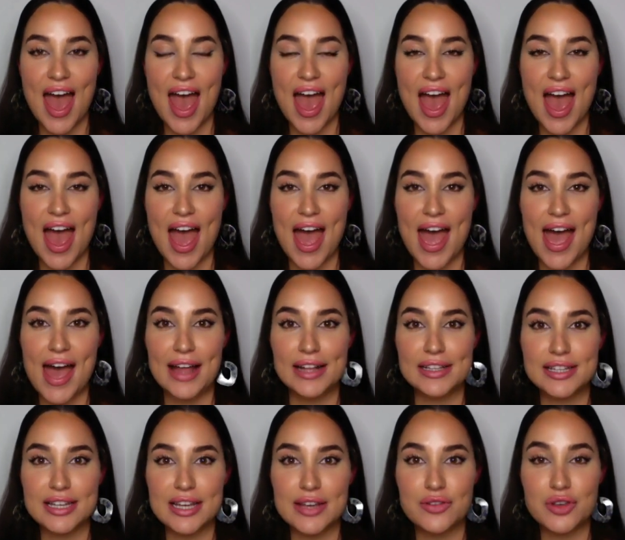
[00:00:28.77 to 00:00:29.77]

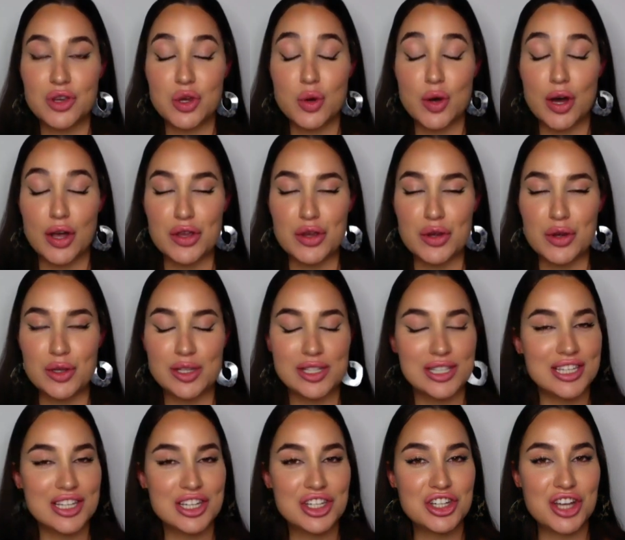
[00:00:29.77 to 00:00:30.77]
and if you are new to
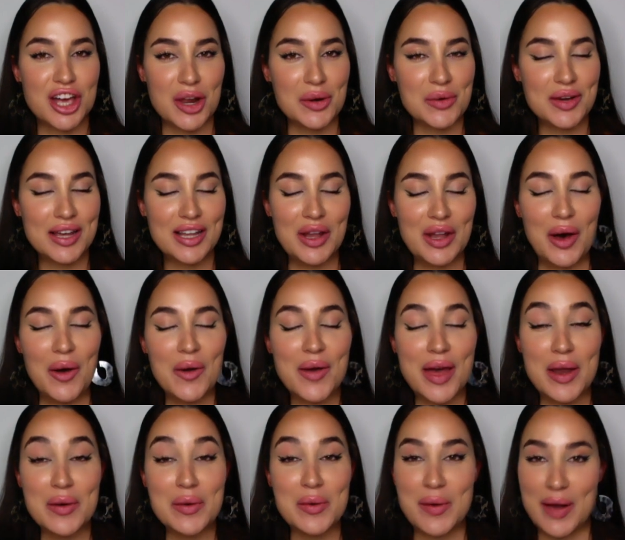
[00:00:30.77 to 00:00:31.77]
this channel, hello
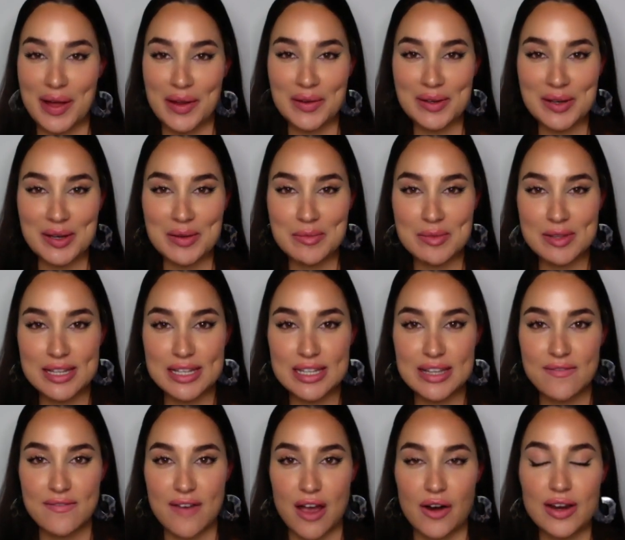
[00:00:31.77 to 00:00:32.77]
and welcome. This is
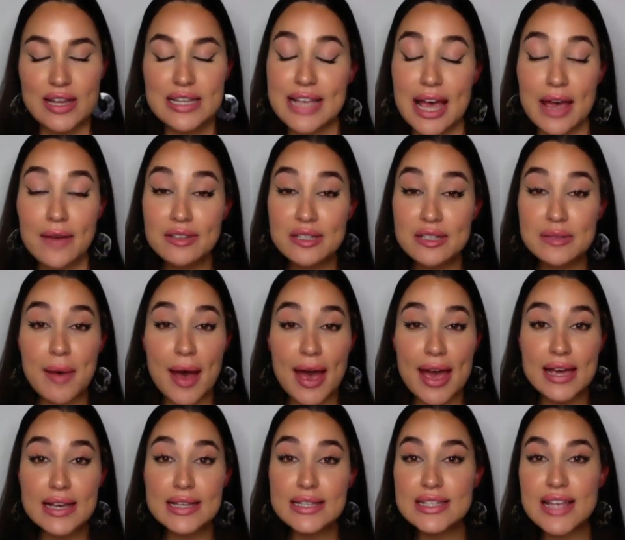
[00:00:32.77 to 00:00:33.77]
a very safe
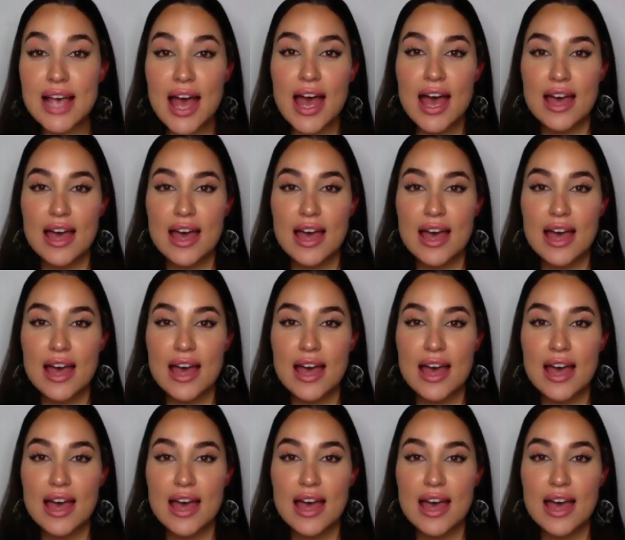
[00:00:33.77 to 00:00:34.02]
space.